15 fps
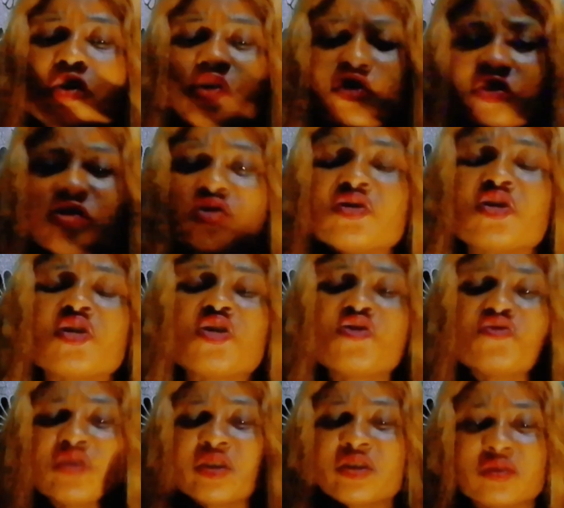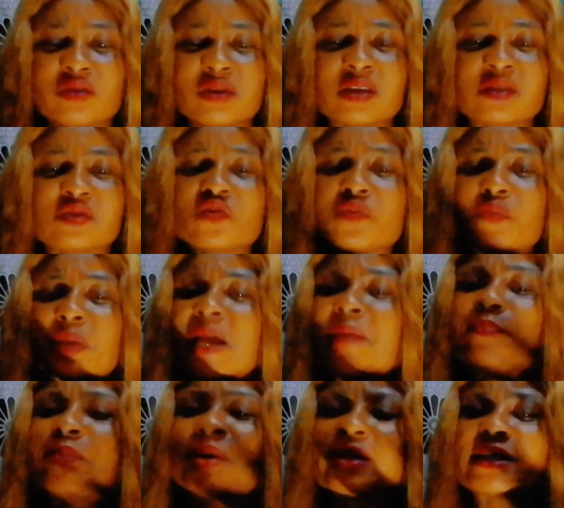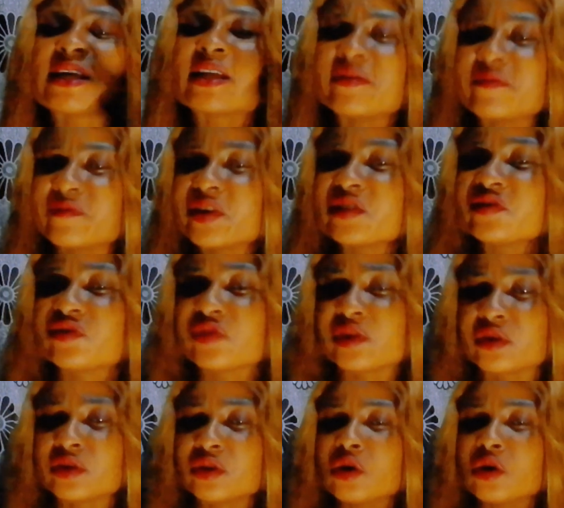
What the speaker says: use $100 to buy better inventory